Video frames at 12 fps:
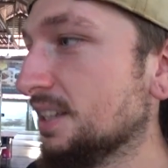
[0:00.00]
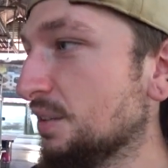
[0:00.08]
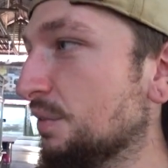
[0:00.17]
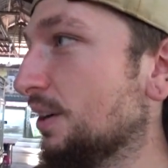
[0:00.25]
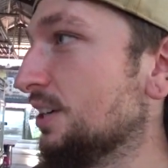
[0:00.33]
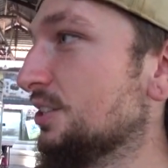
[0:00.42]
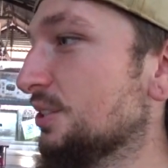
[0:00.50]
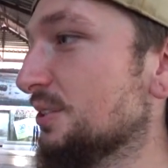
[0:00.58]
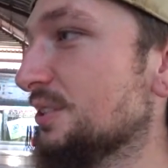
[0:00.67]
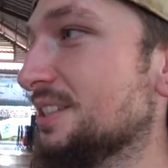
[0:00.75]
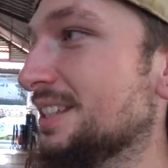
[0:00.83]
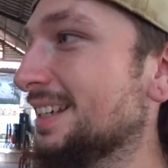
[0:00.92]
the fresh
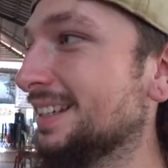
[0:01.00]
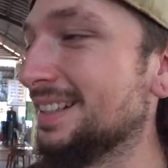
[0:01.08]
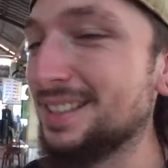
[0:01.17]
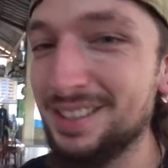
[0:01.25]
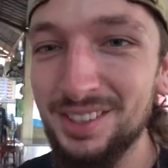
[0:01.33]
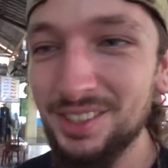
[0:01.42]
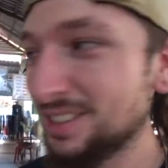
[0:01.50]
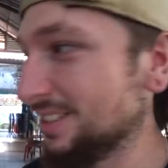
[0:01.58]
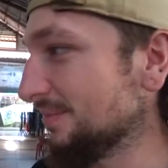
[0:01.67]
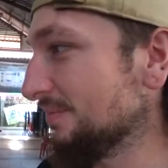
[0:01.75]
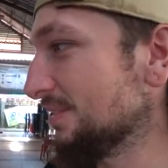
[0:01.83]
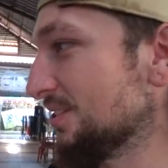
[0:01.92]
noodles again. It's just
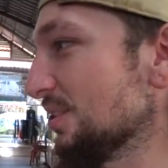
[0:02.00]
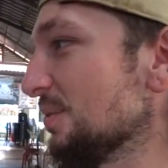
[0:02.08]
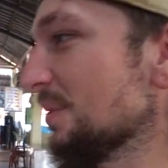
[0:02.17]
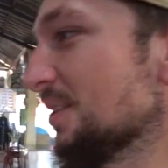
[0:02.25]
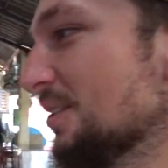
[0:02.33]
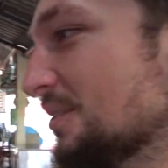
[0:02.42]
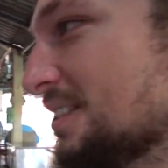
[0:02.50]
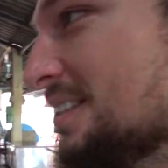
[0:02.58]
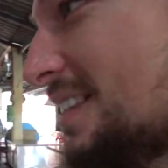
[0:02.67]
super cool to